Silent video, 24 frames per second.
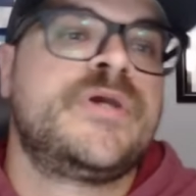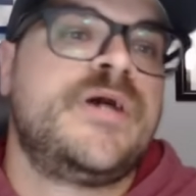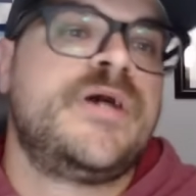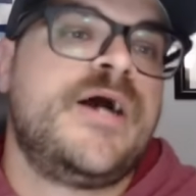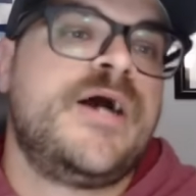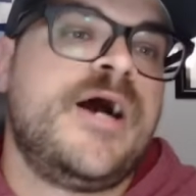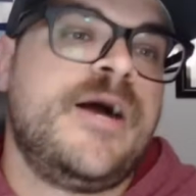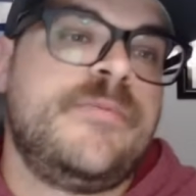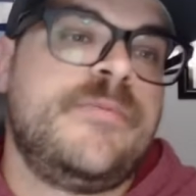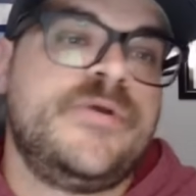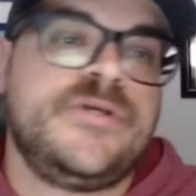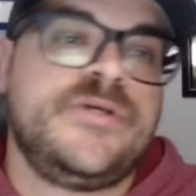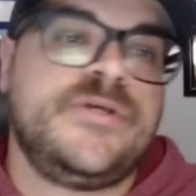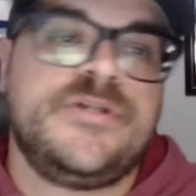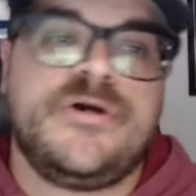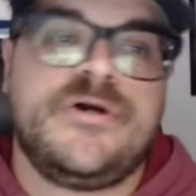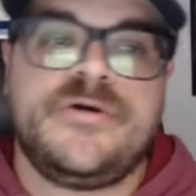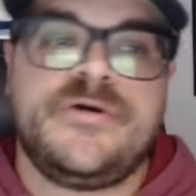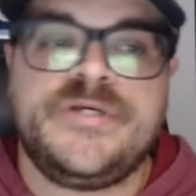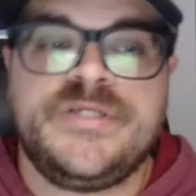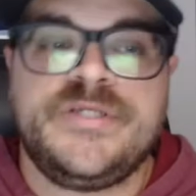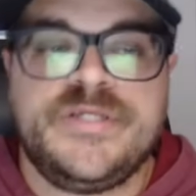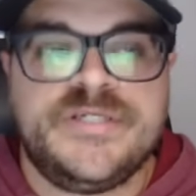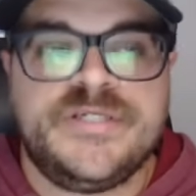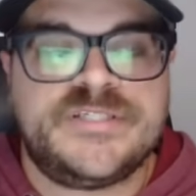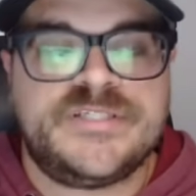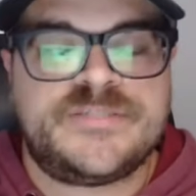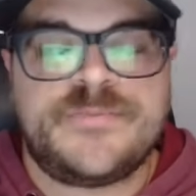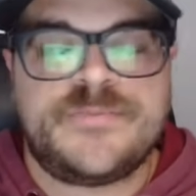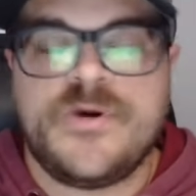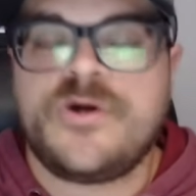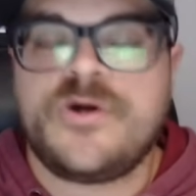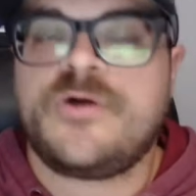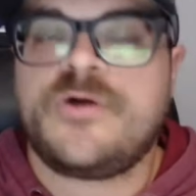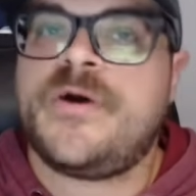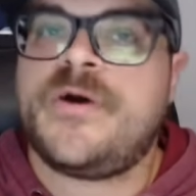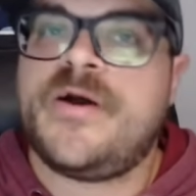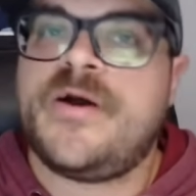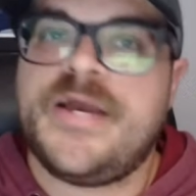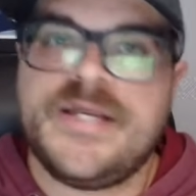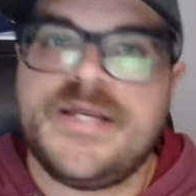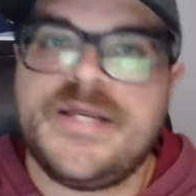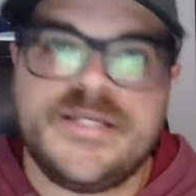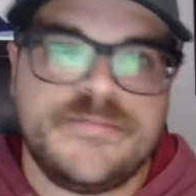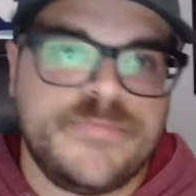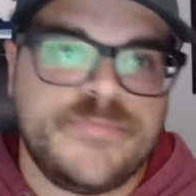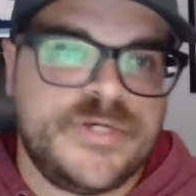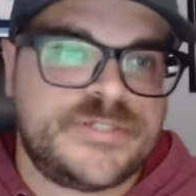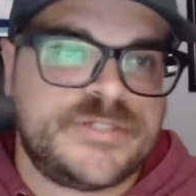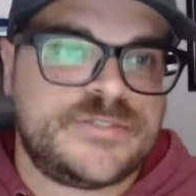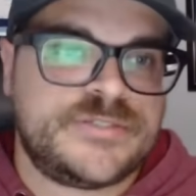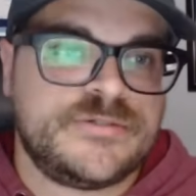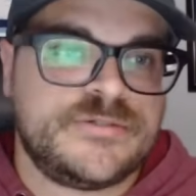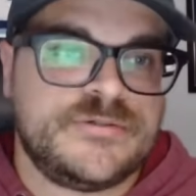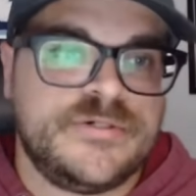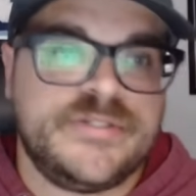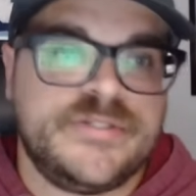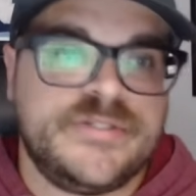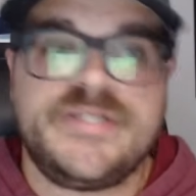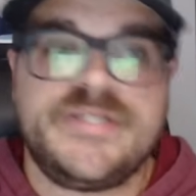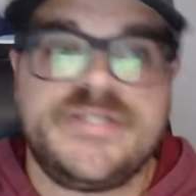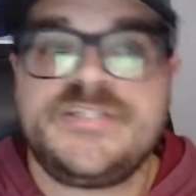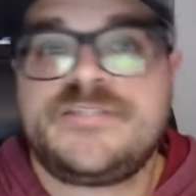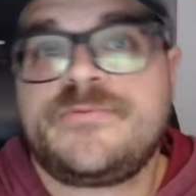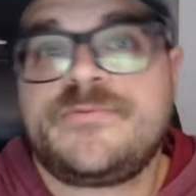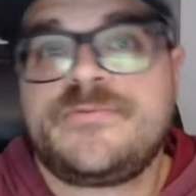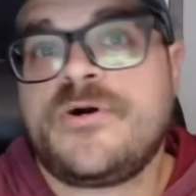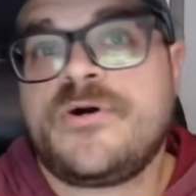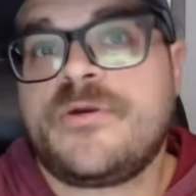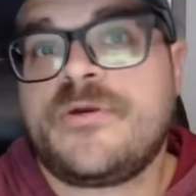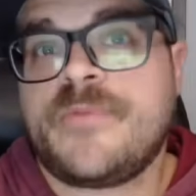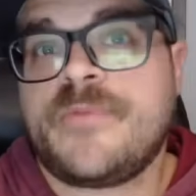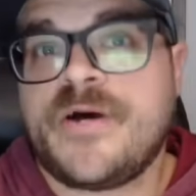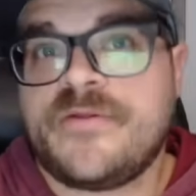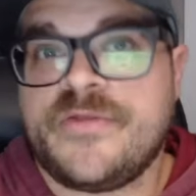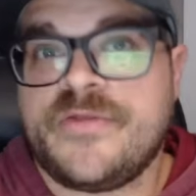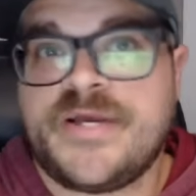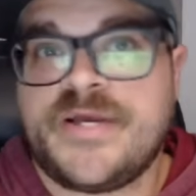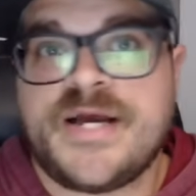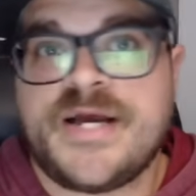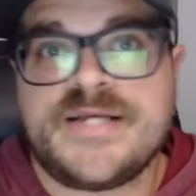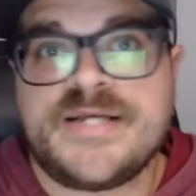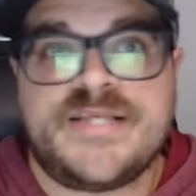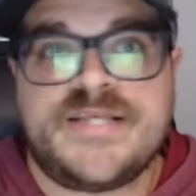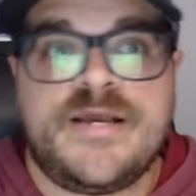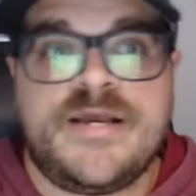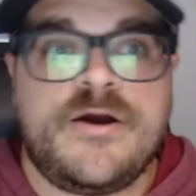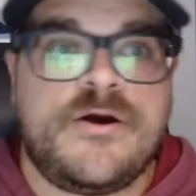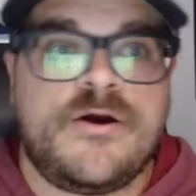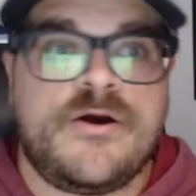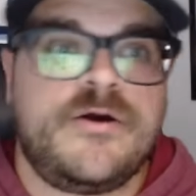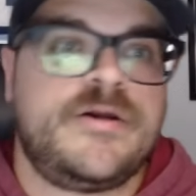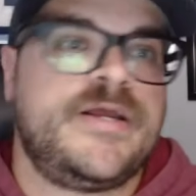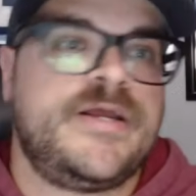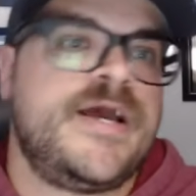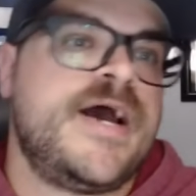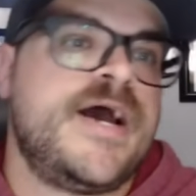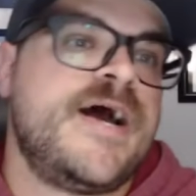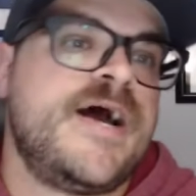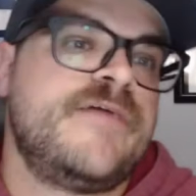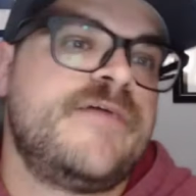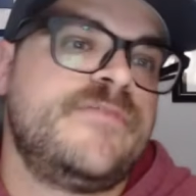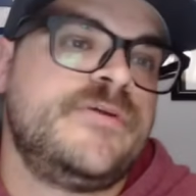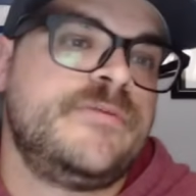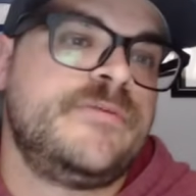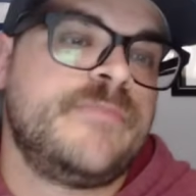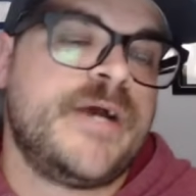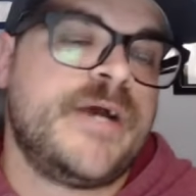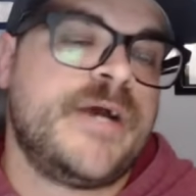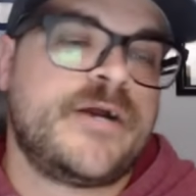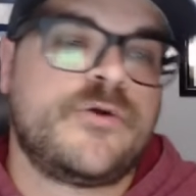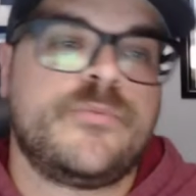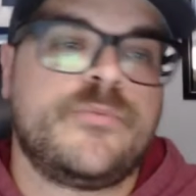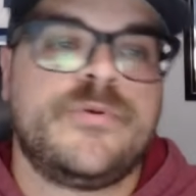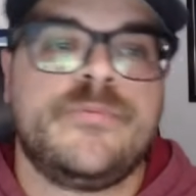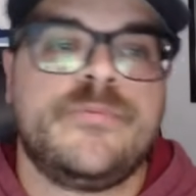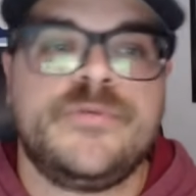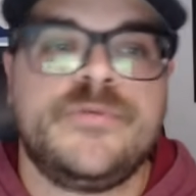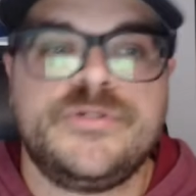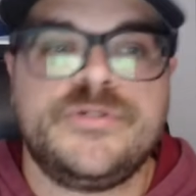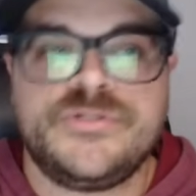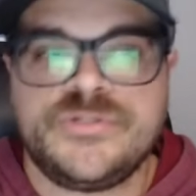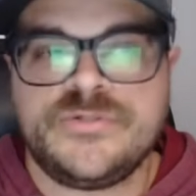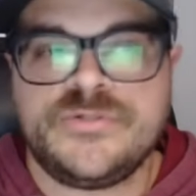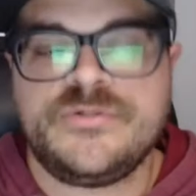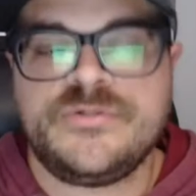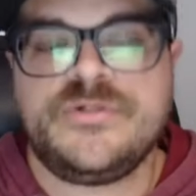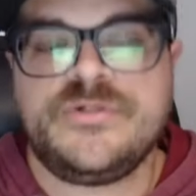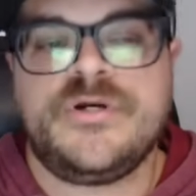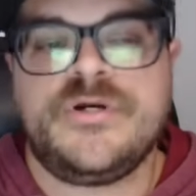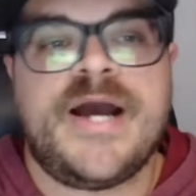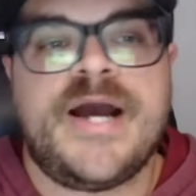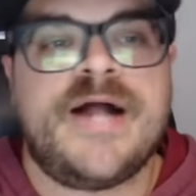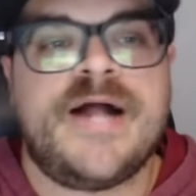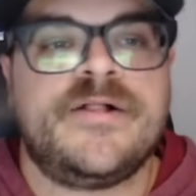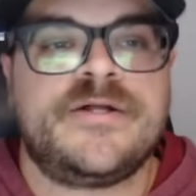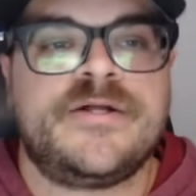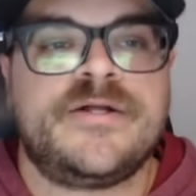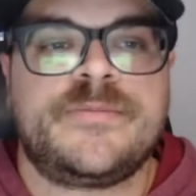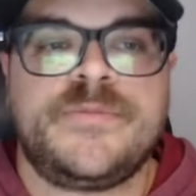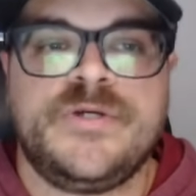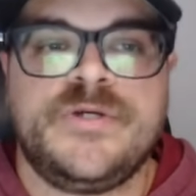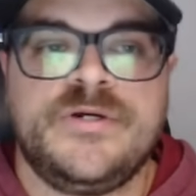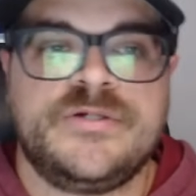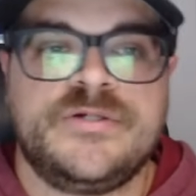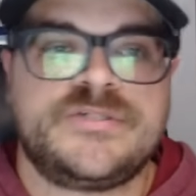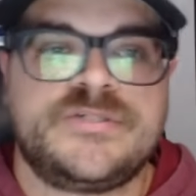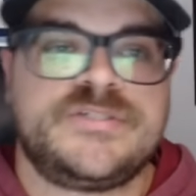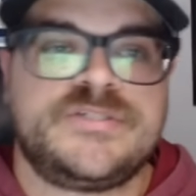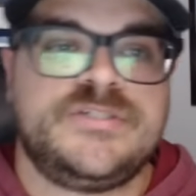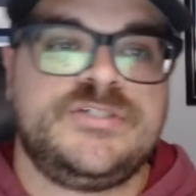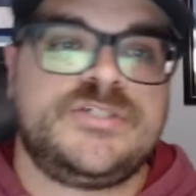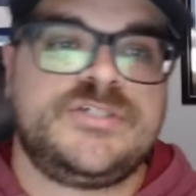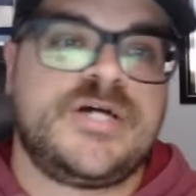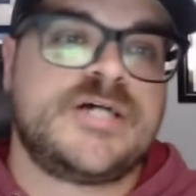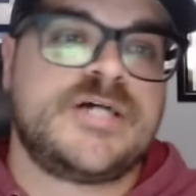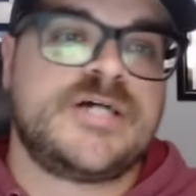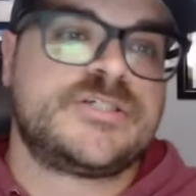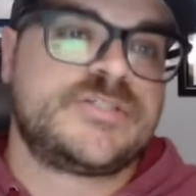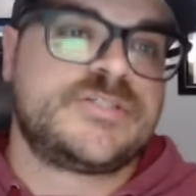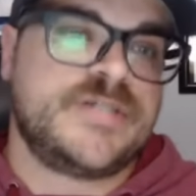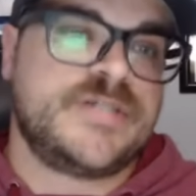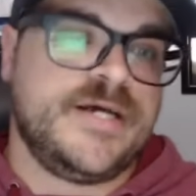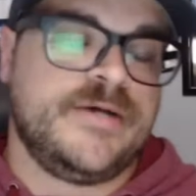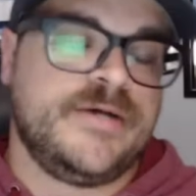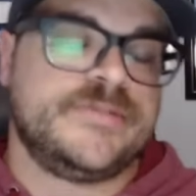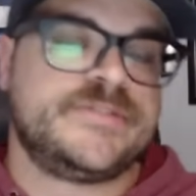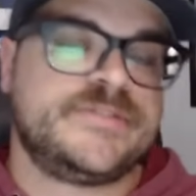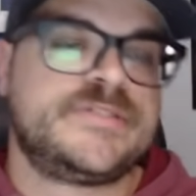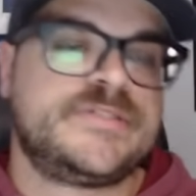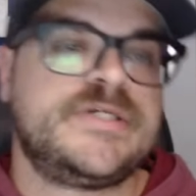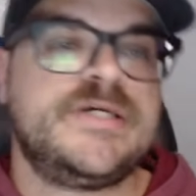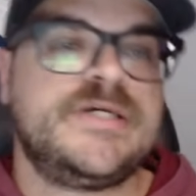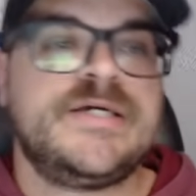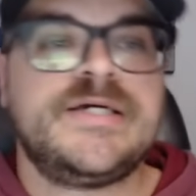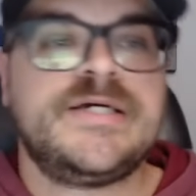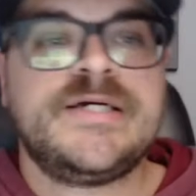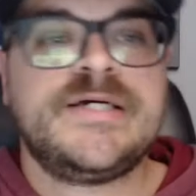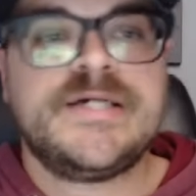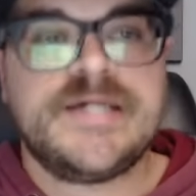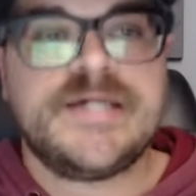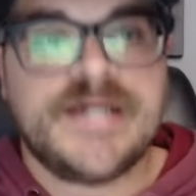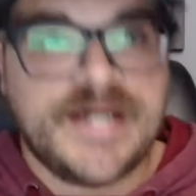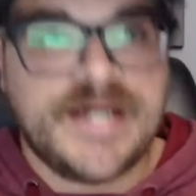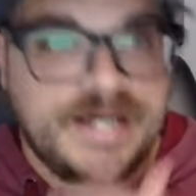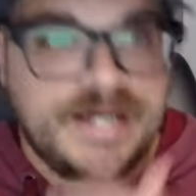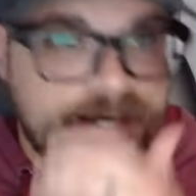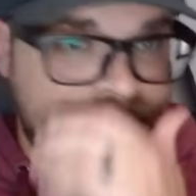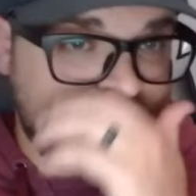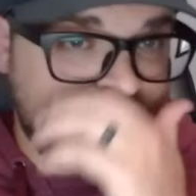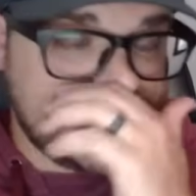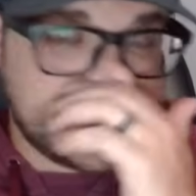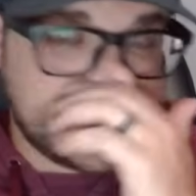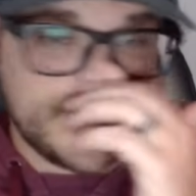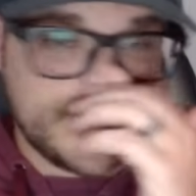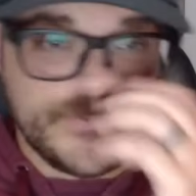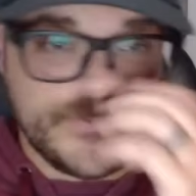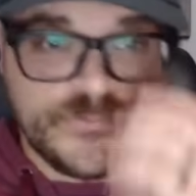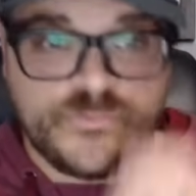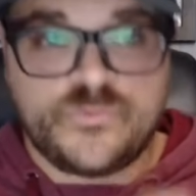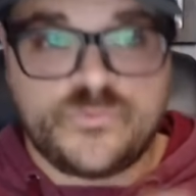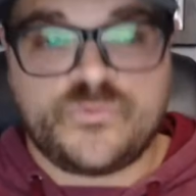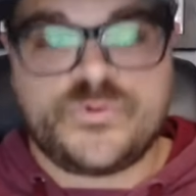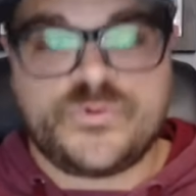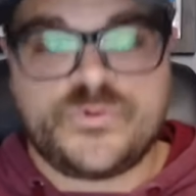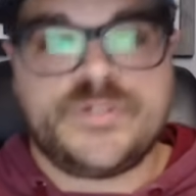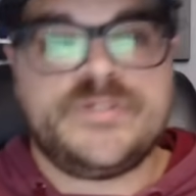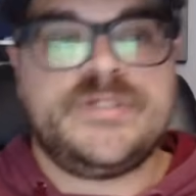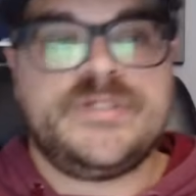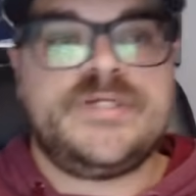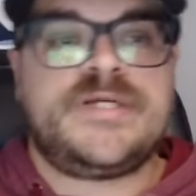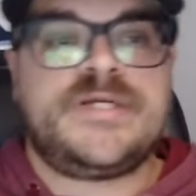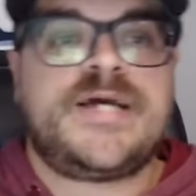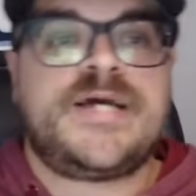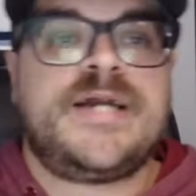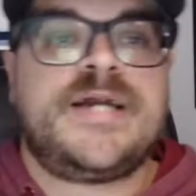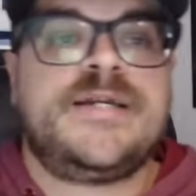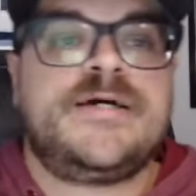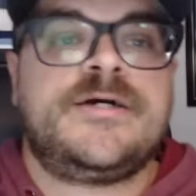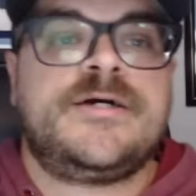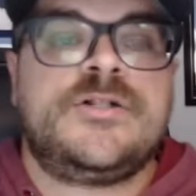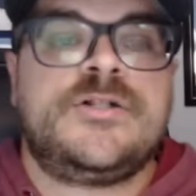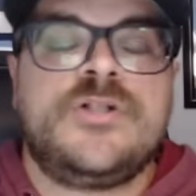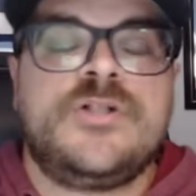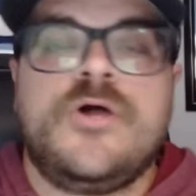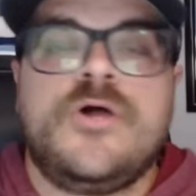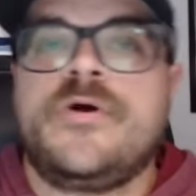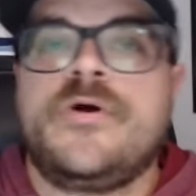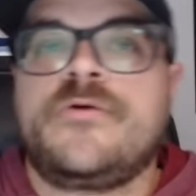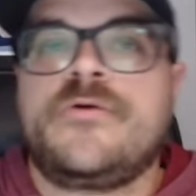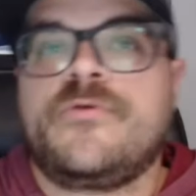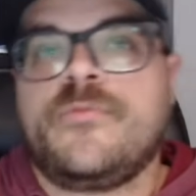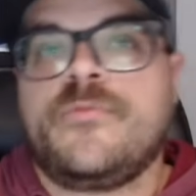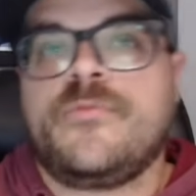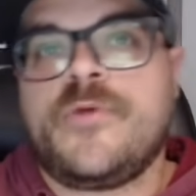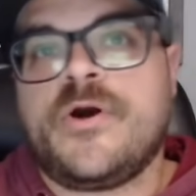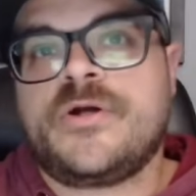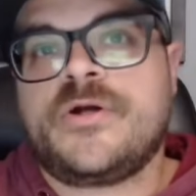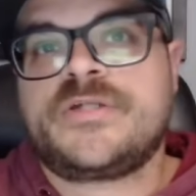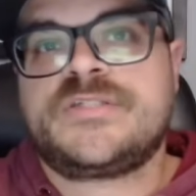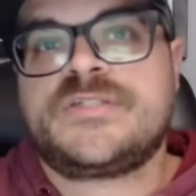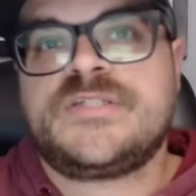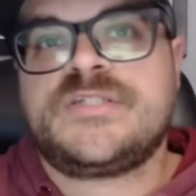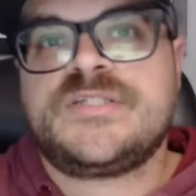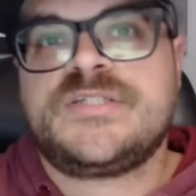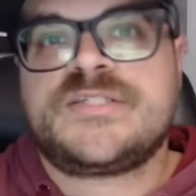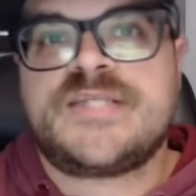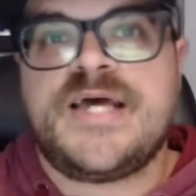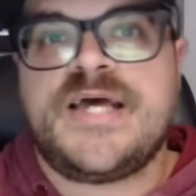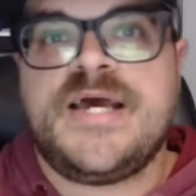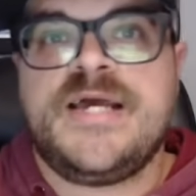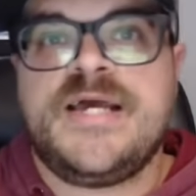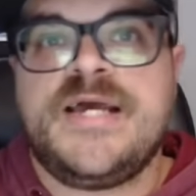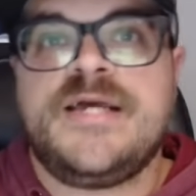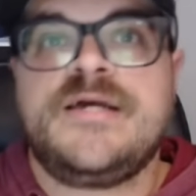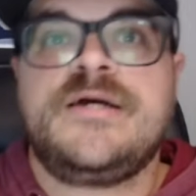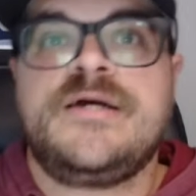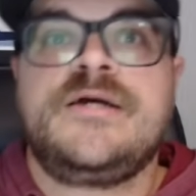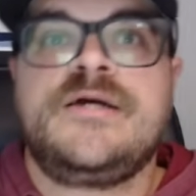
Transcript: But, you know, he spoke about AD Mitchell, and then he spoke about the guys they already have in Michael Pittman Jr., Alec Pierce, and Josh Downs. Had some really kind of glowing remarks to say